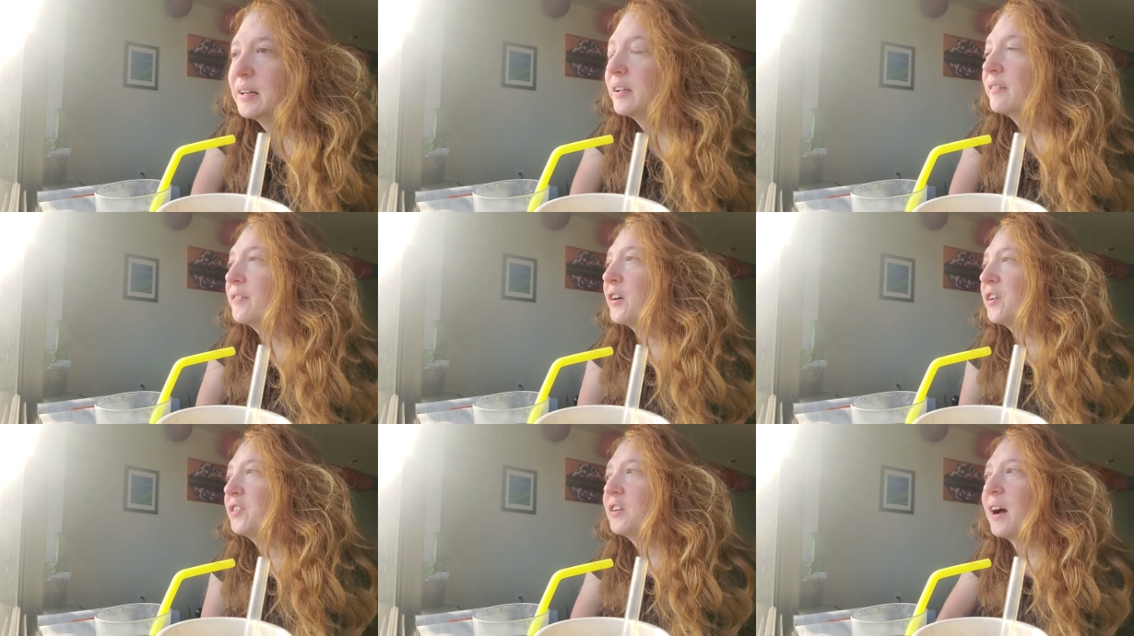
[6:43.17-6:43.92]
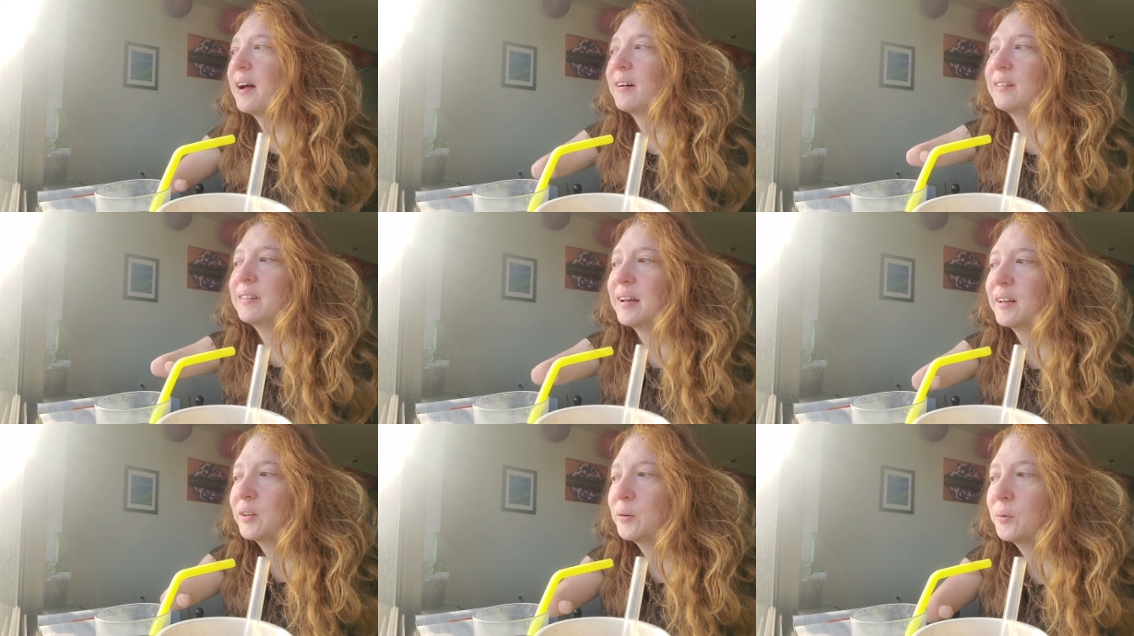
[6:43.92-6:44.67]
the first child
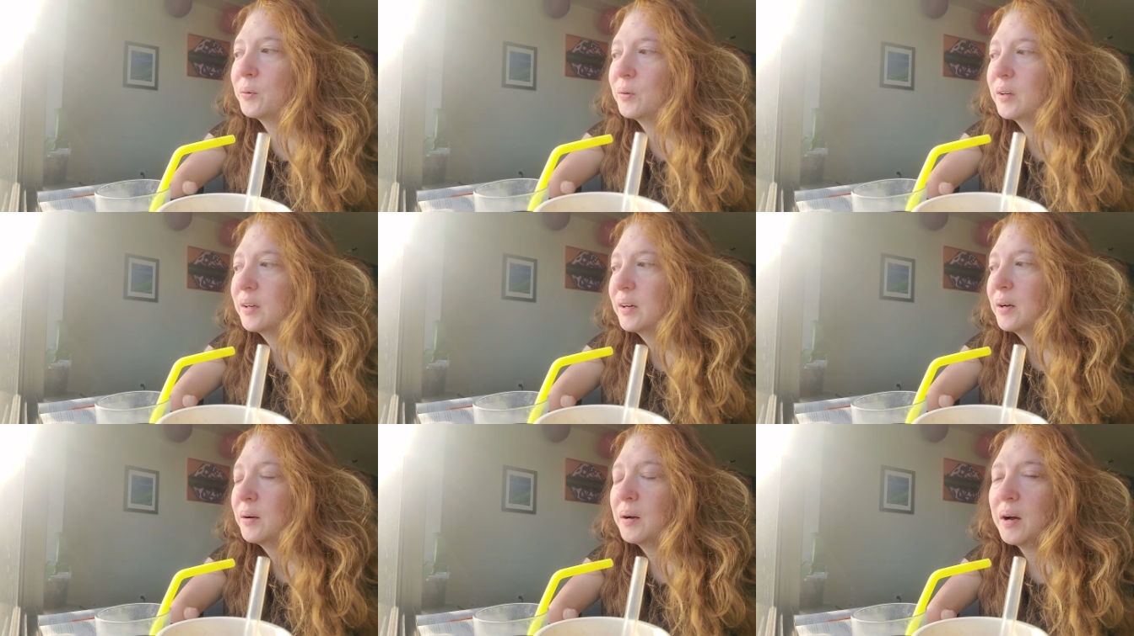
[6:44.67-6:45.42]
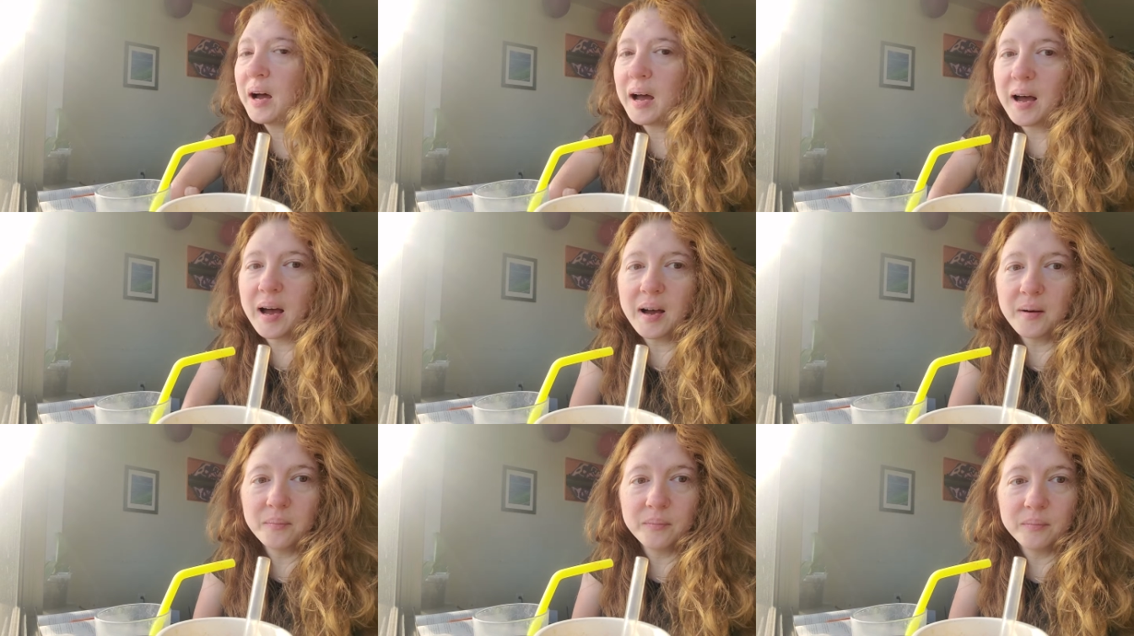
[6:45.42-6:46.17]
that you
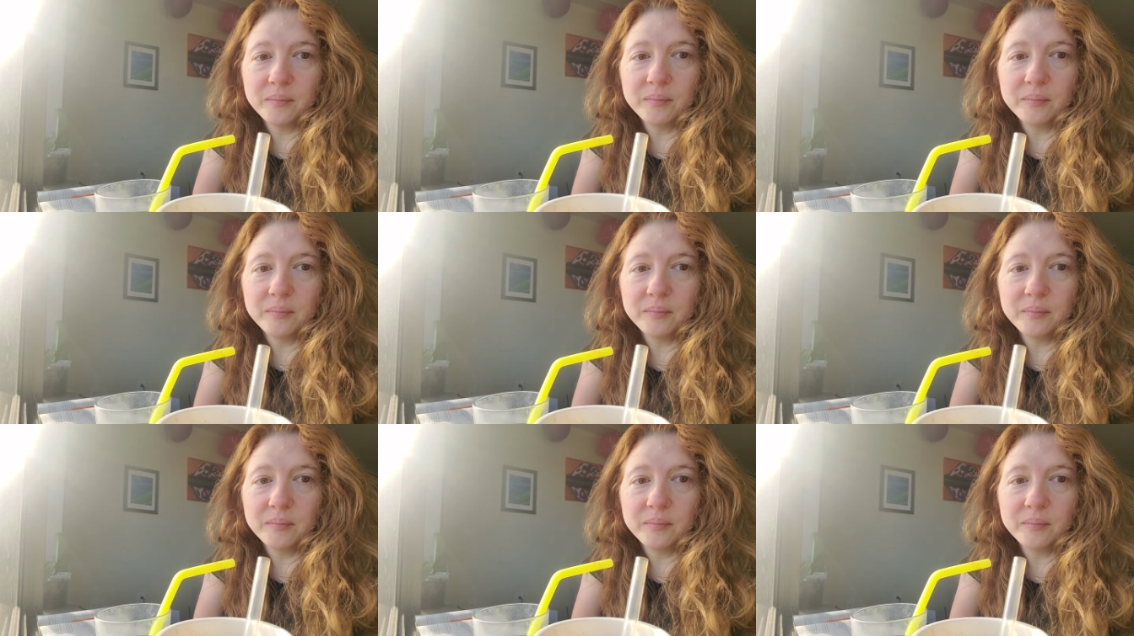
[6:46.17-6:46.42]
um,